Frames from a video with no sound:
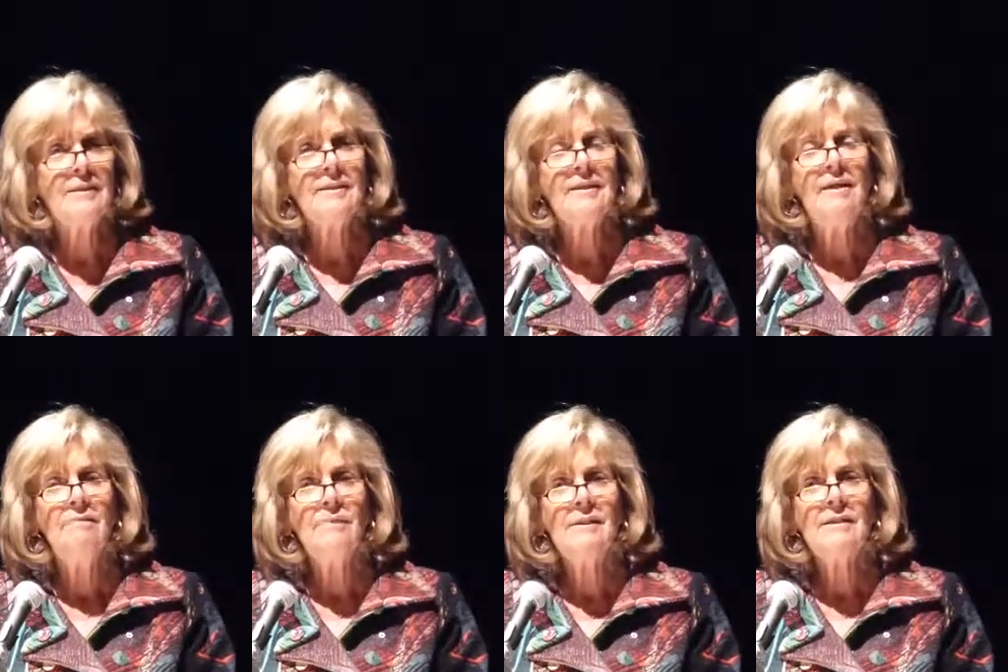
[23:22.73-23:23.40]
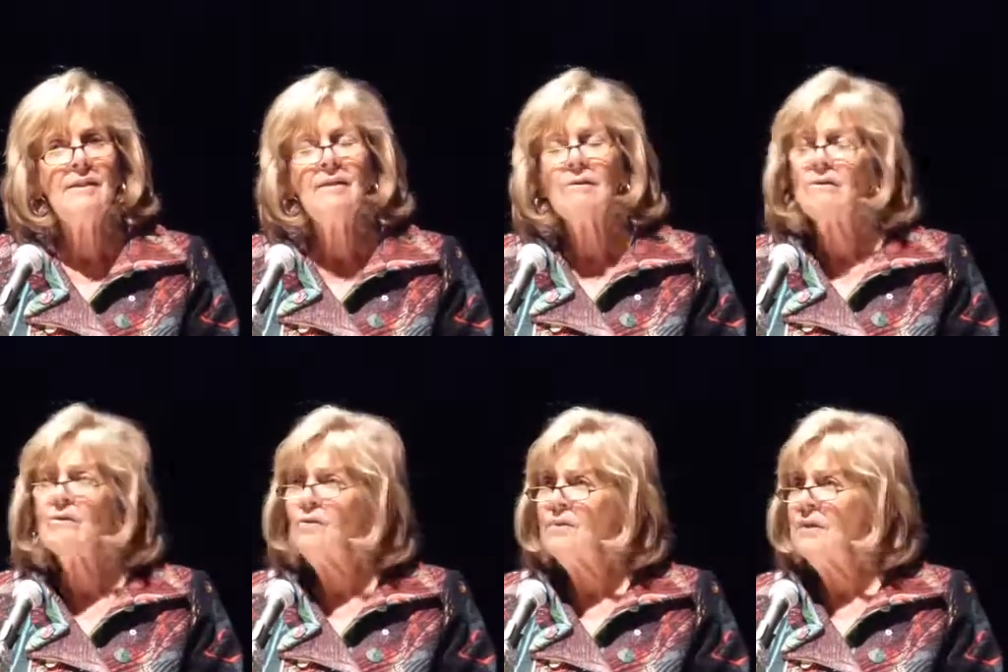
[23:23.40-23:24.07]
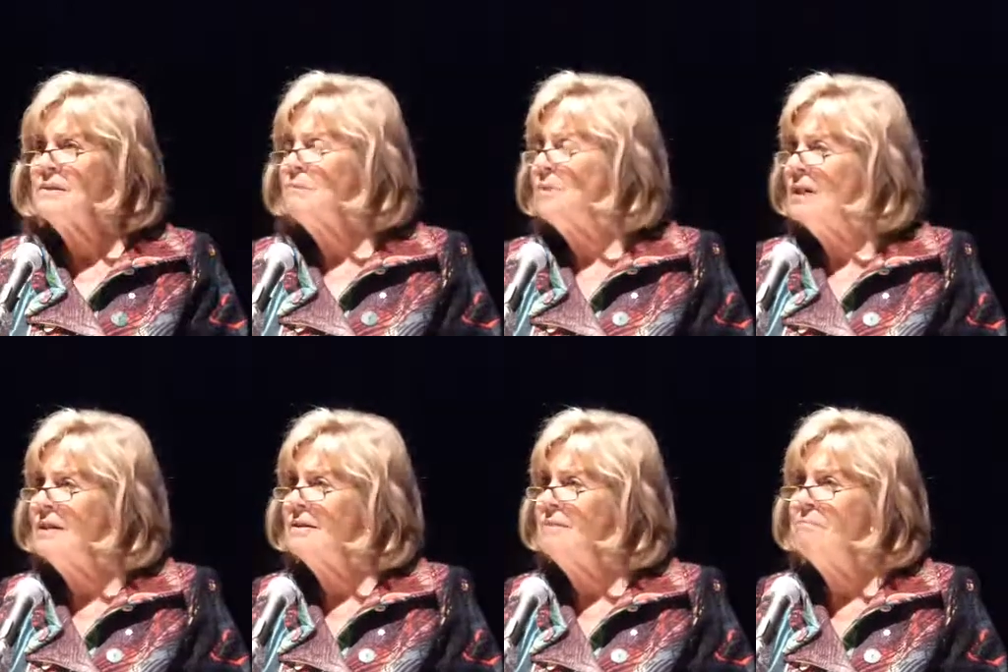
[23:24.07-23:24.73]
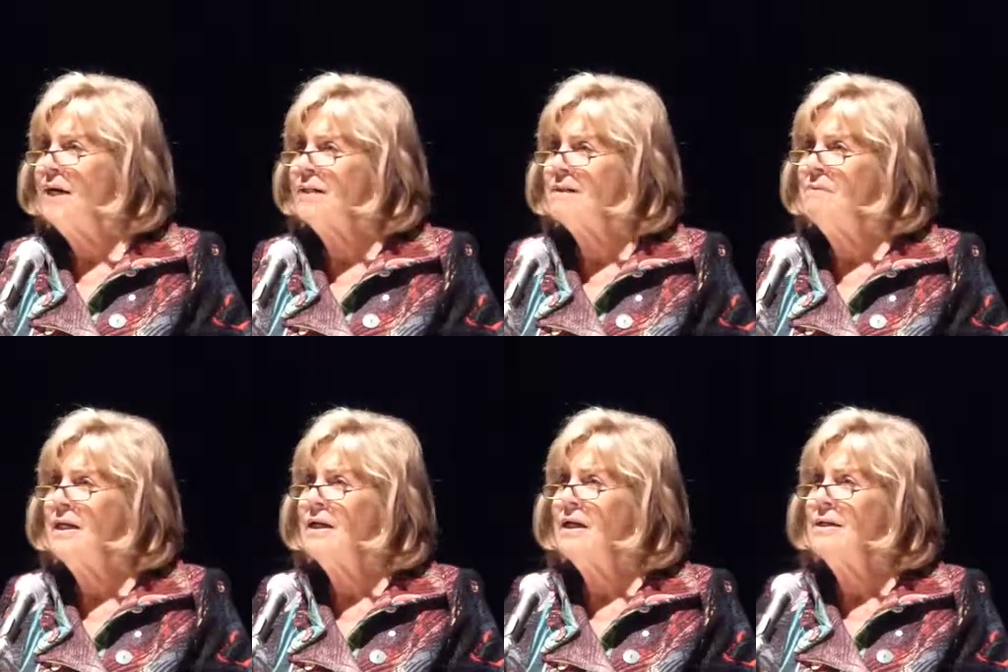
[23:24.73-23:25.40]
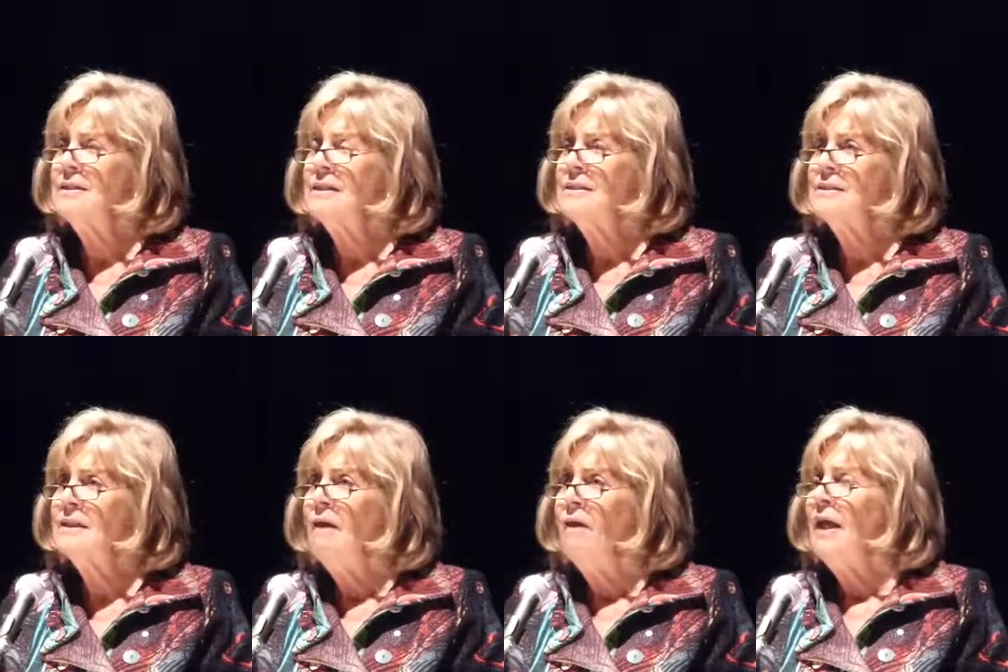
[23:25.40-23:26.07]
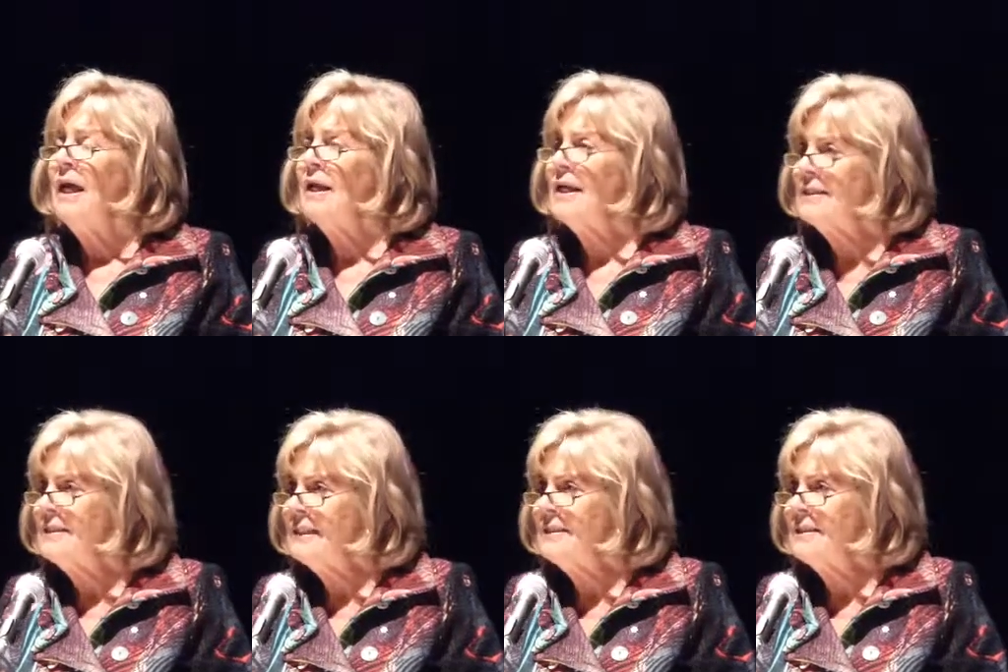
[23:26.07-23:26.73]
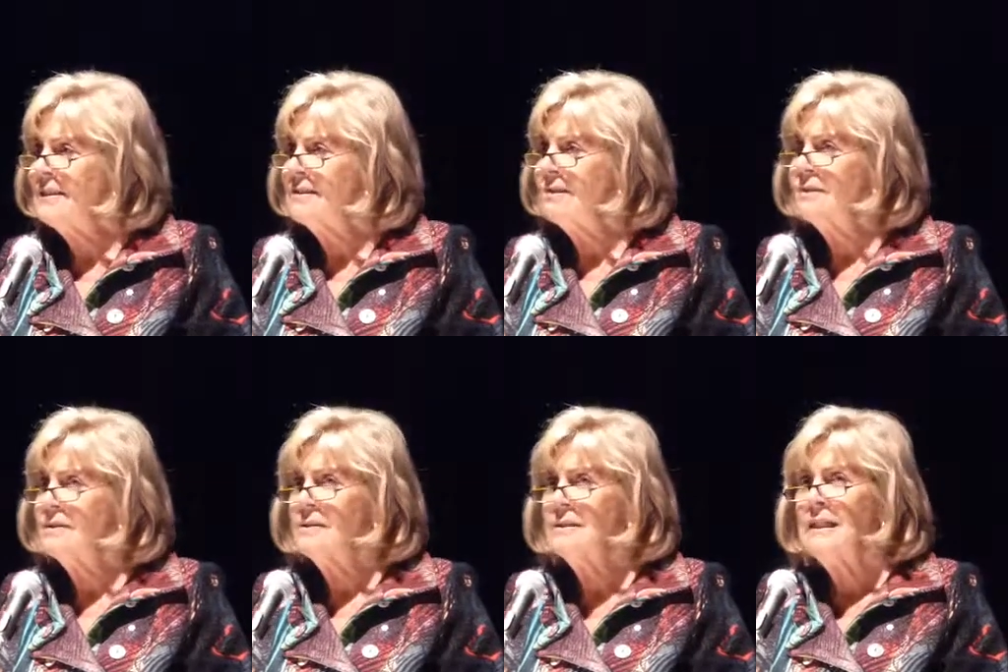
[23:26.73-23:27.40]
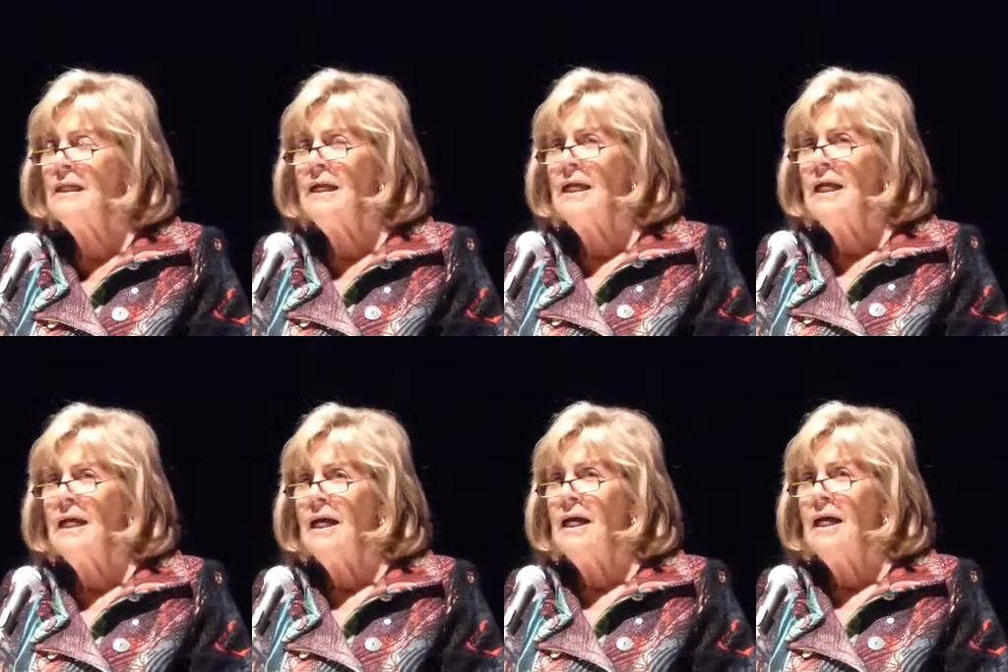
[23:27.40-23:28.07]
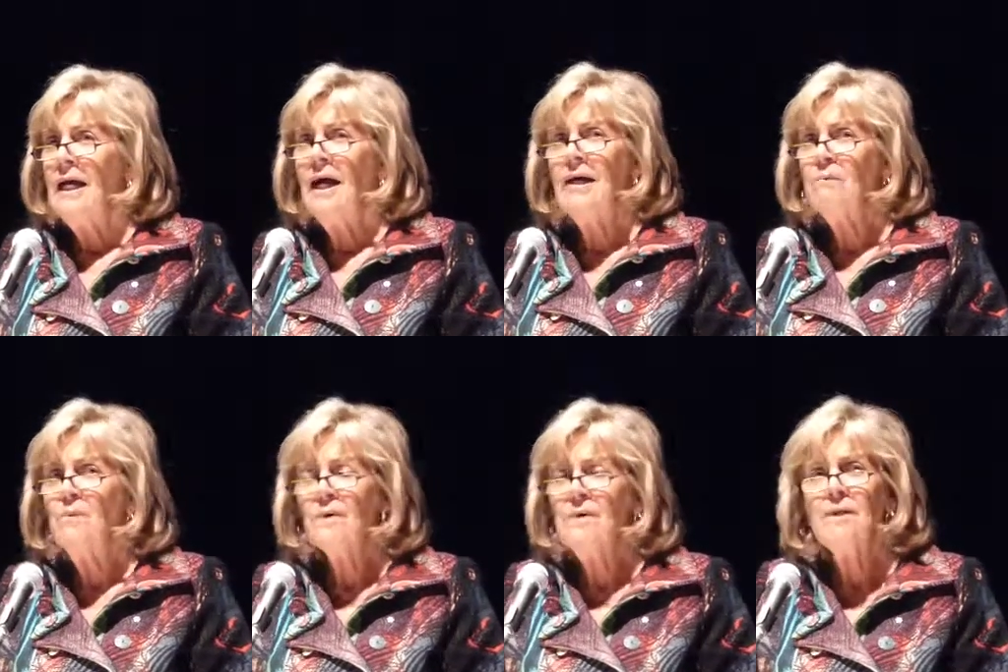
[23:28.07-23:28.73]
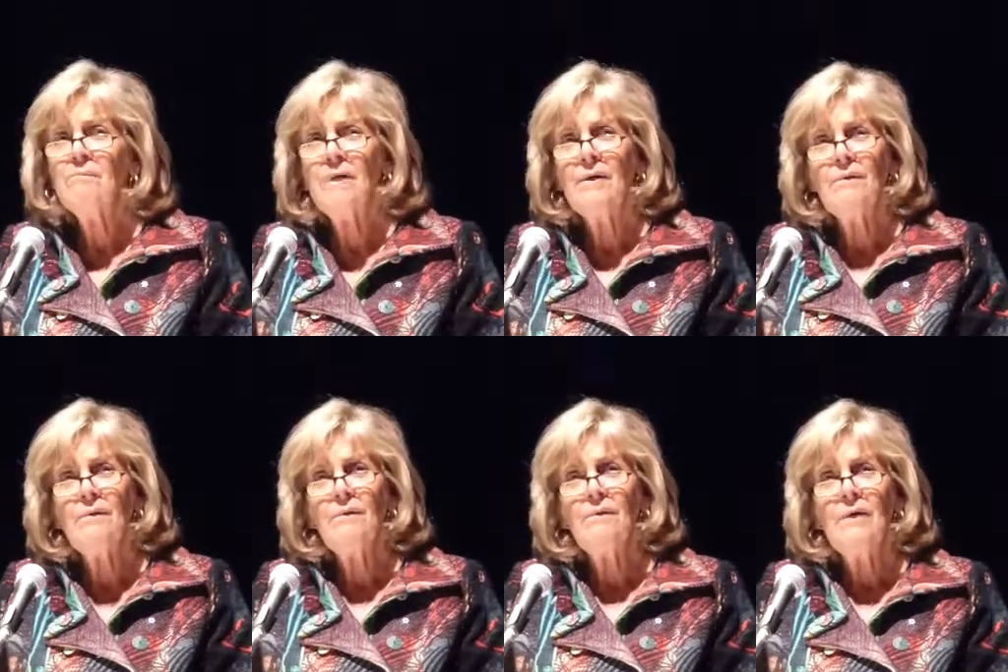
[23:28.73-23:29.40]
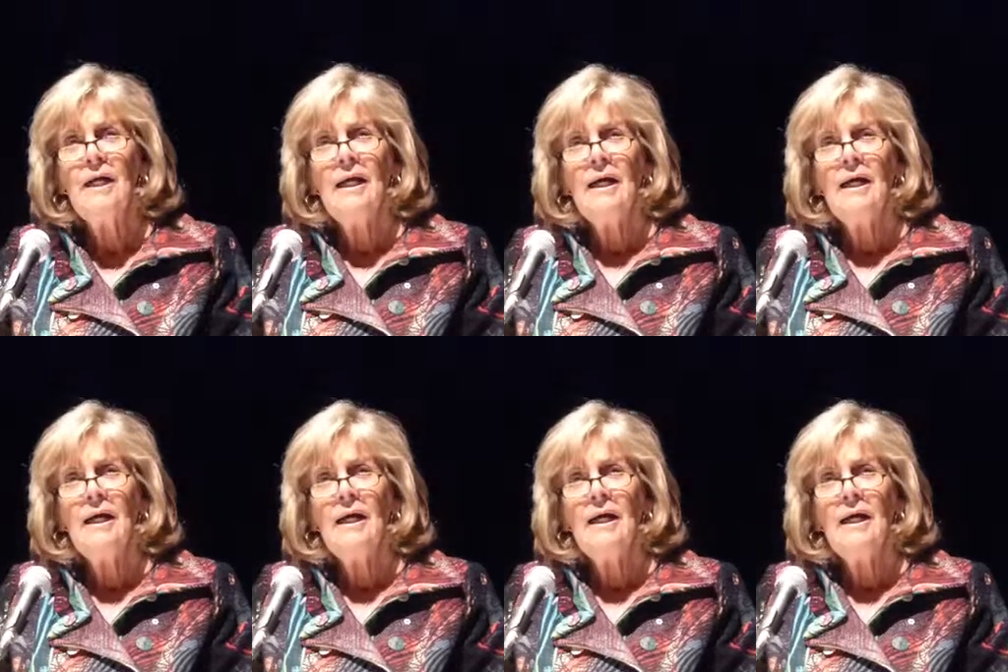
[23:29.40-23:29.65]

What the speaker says: assignments, and their stories play on the back of my eyelids. And I said to the girls, I worry about you.